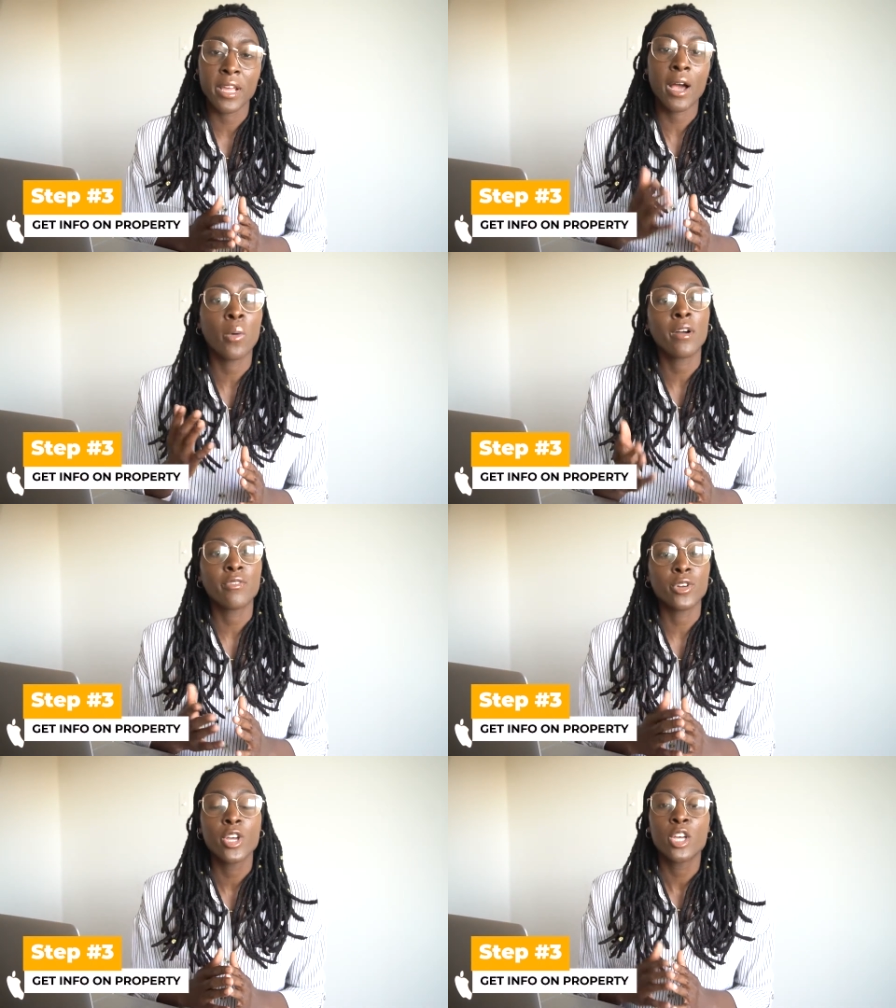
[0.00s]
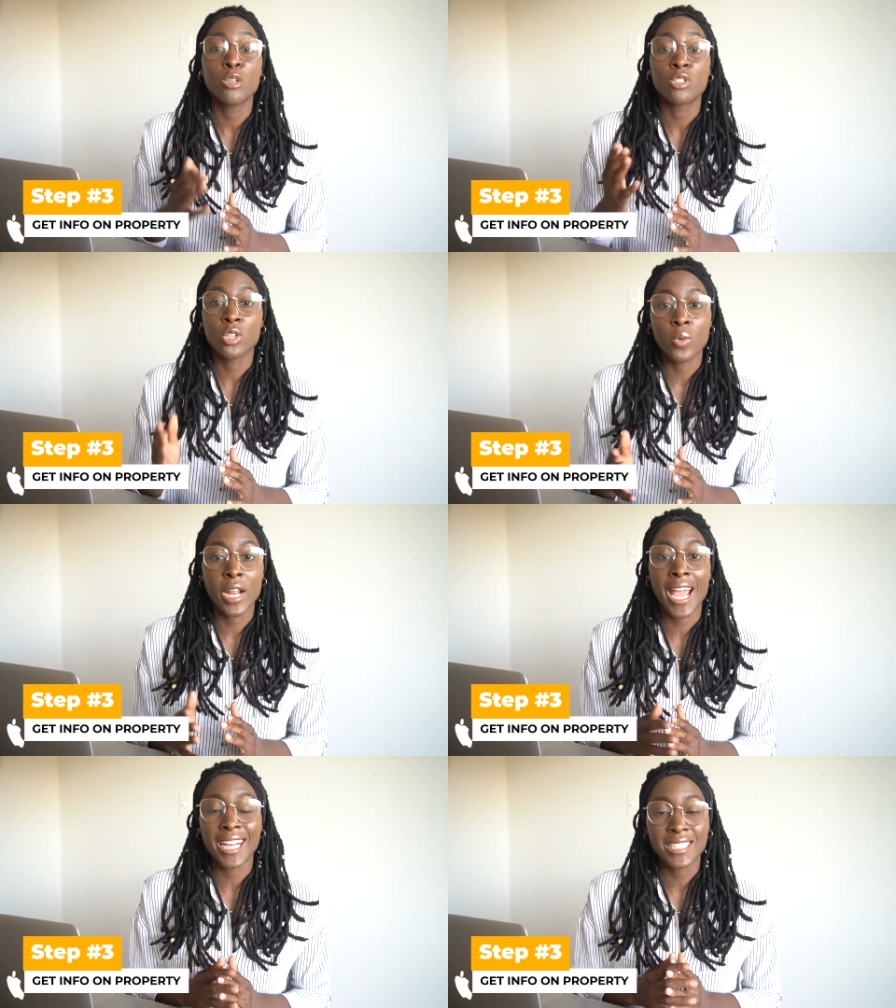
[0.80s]
However, you still
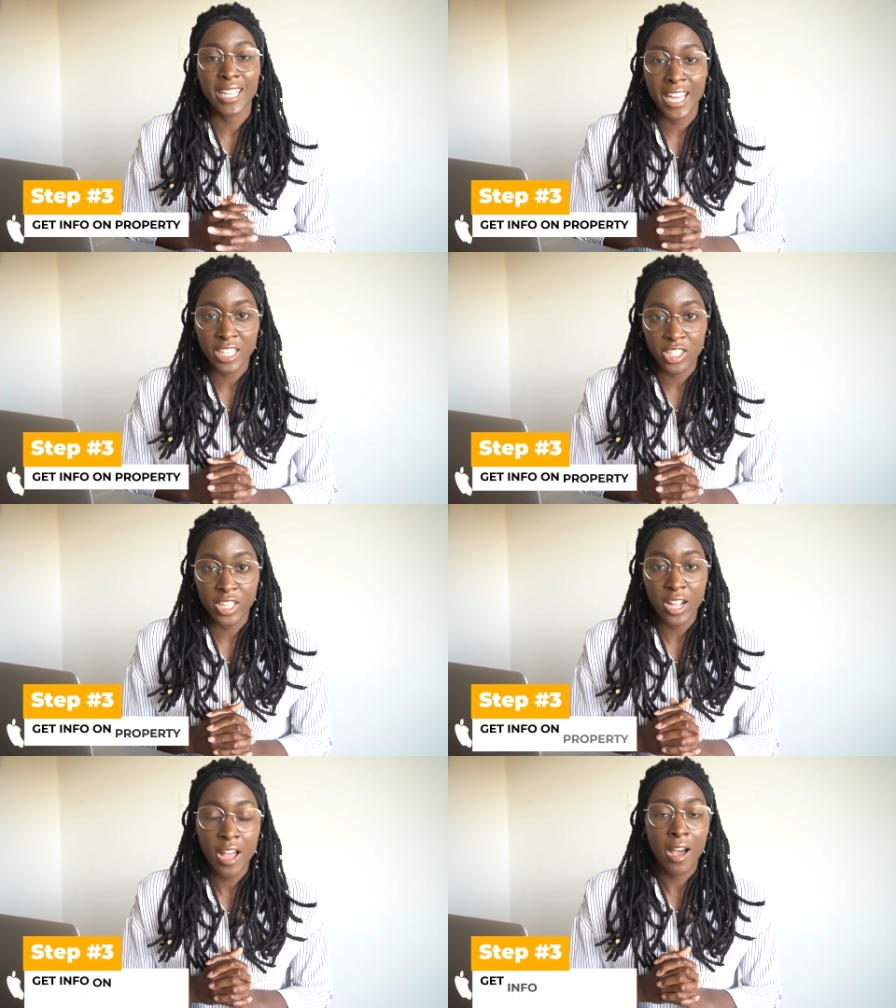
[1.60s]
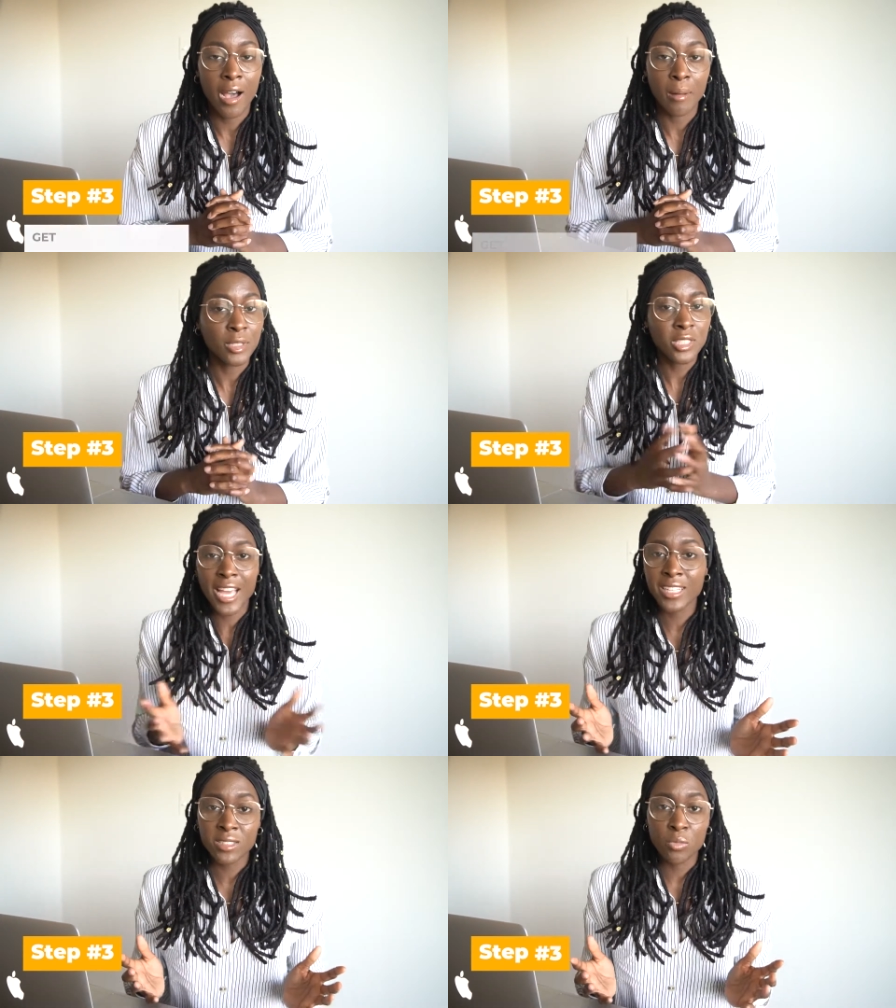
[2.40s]
wanna ask the agent um, just
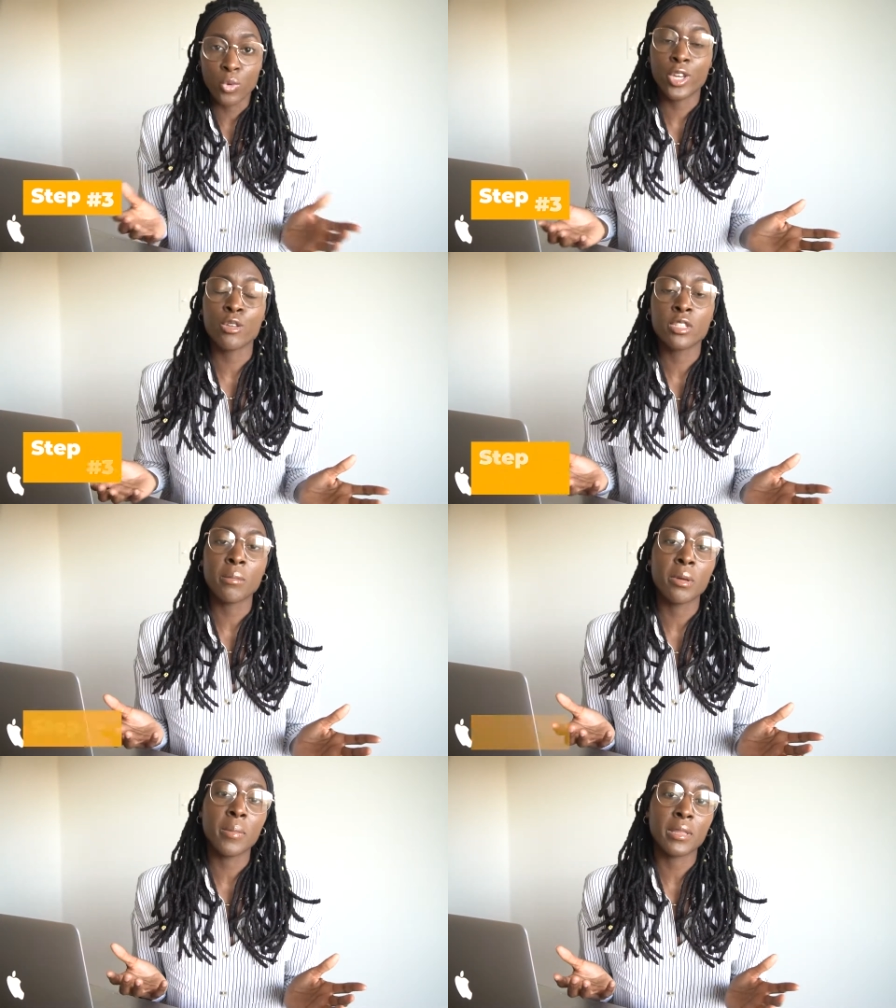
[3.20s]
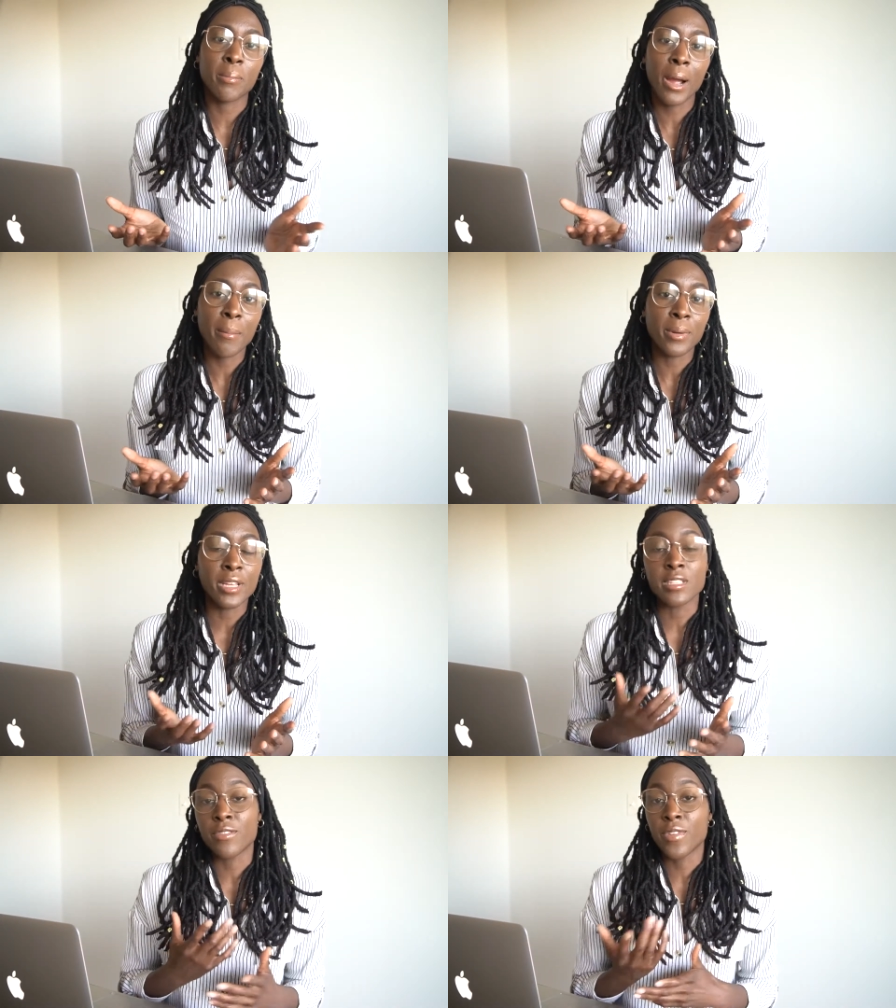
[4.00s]
ask them, what can you tell me about the
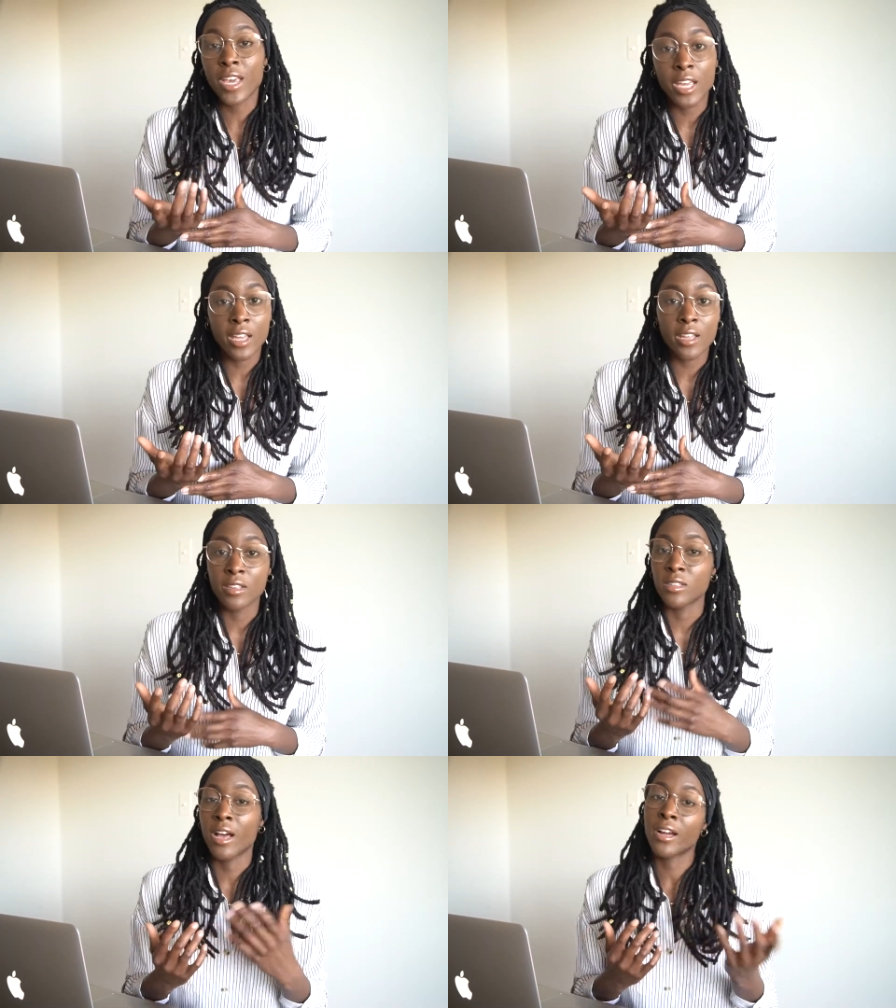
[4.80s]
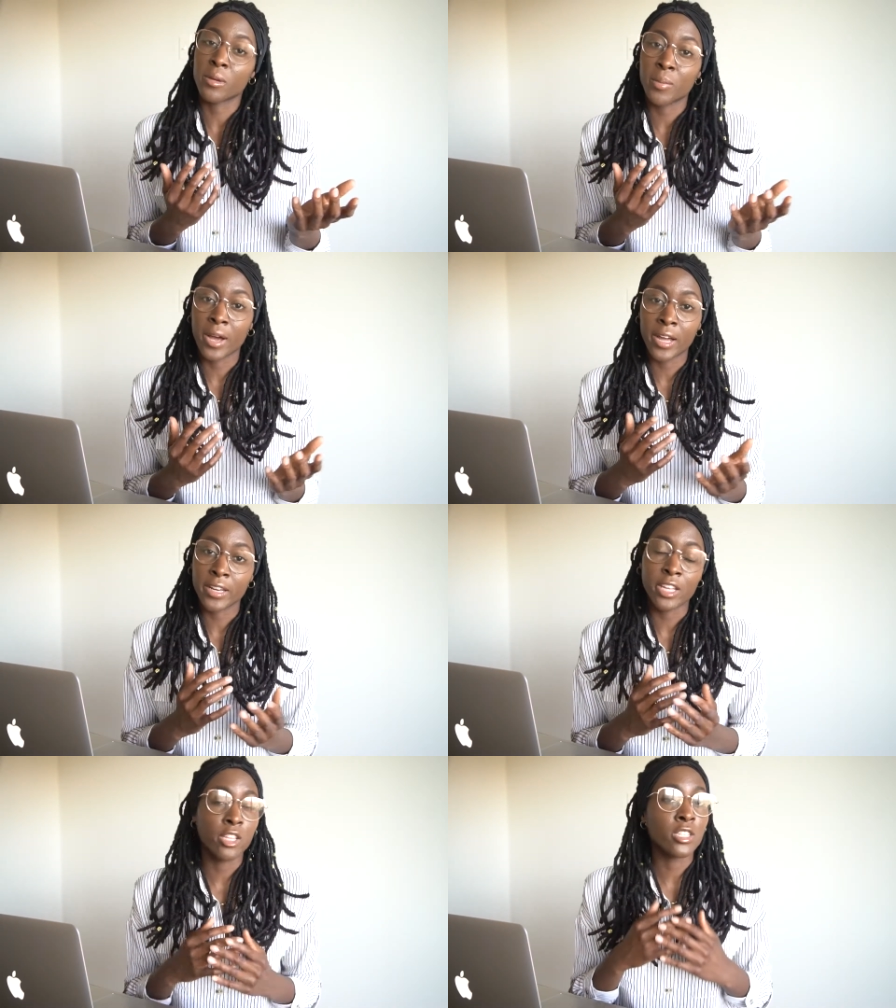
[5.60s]
property? Is it vacant? Is it
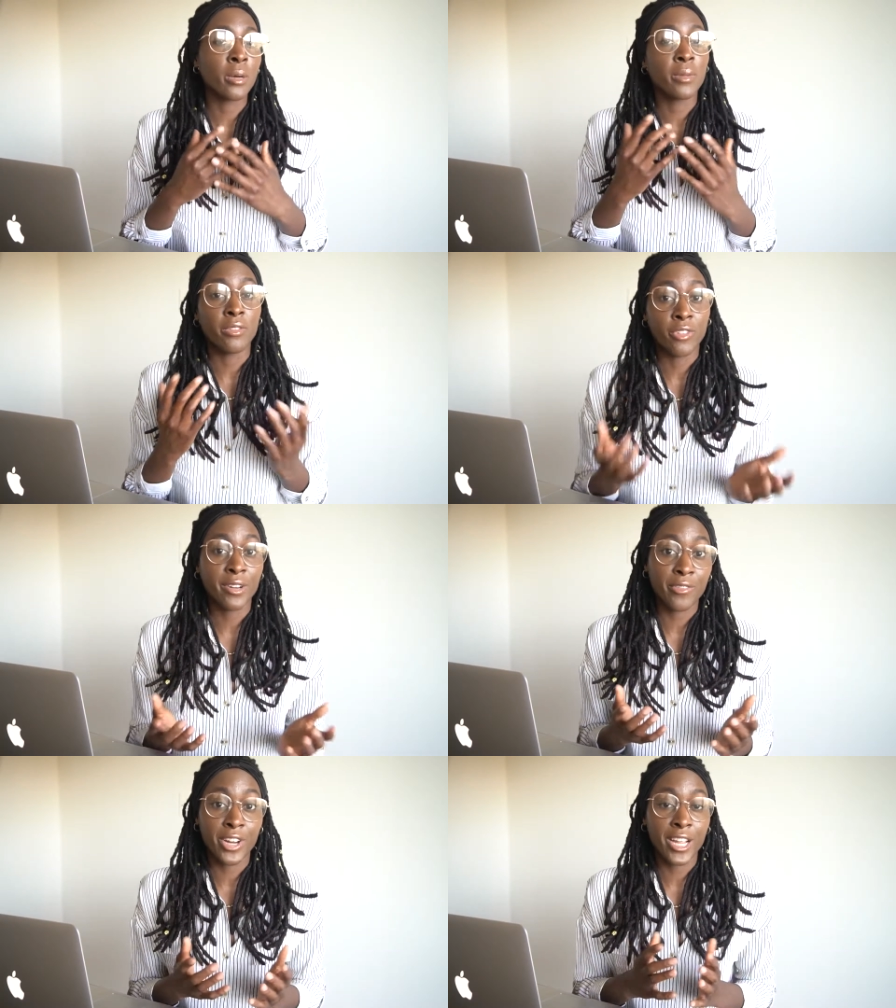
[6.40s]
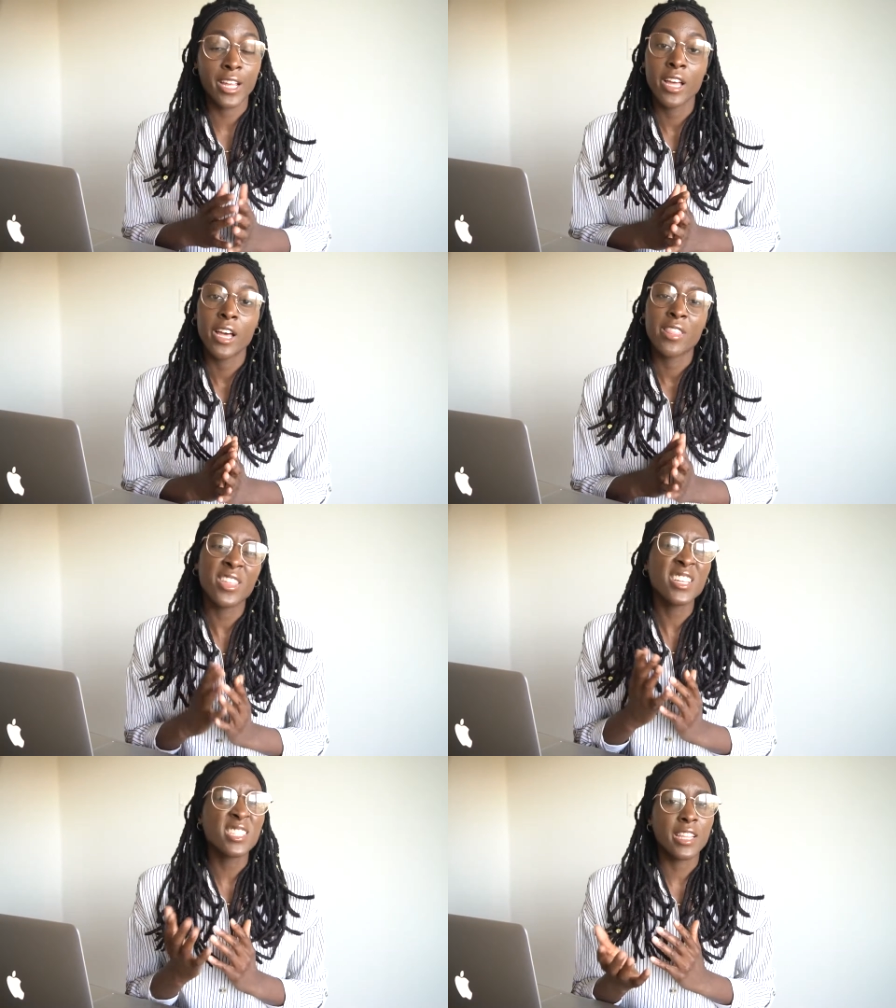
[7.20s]
occupied? Can you tell me the rent rate?
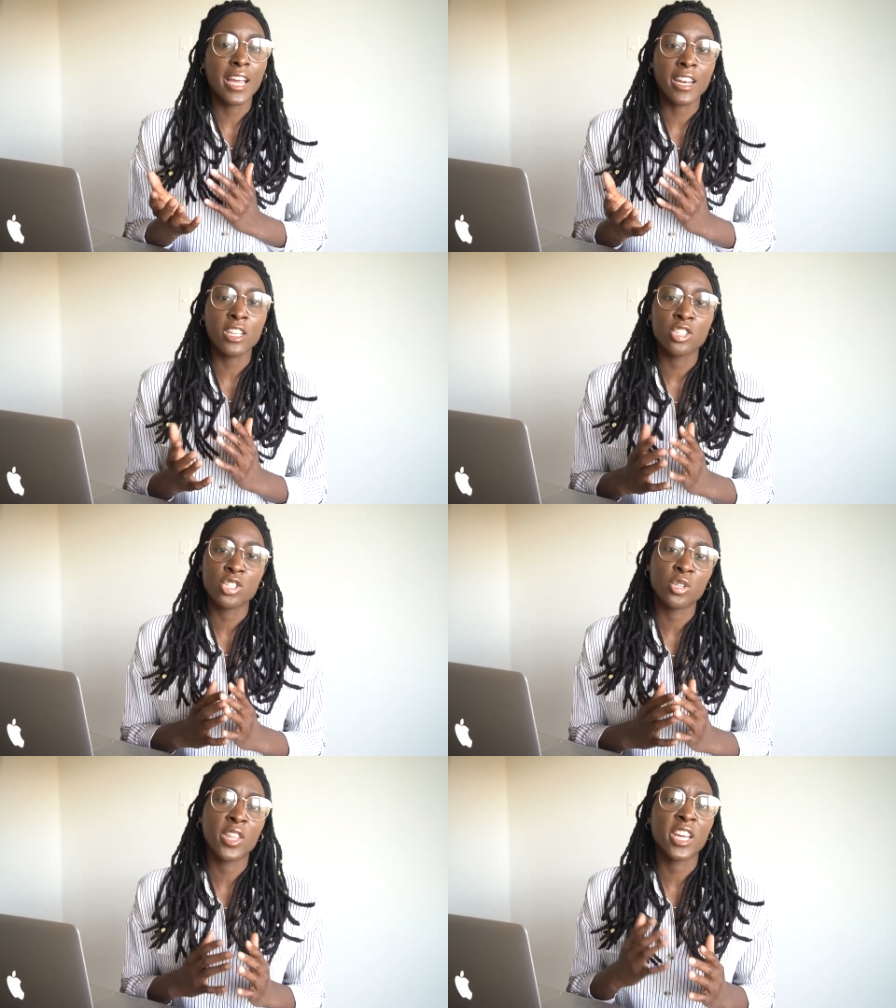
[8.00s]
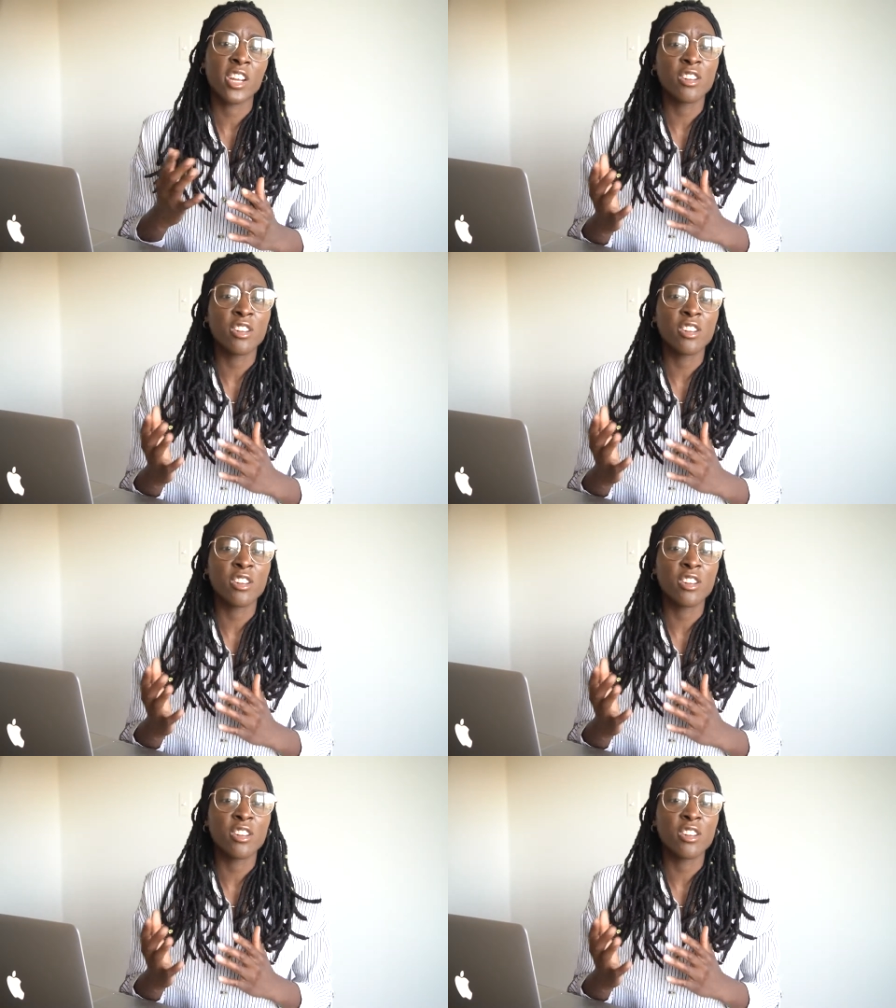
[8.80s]
Things of that nature so they can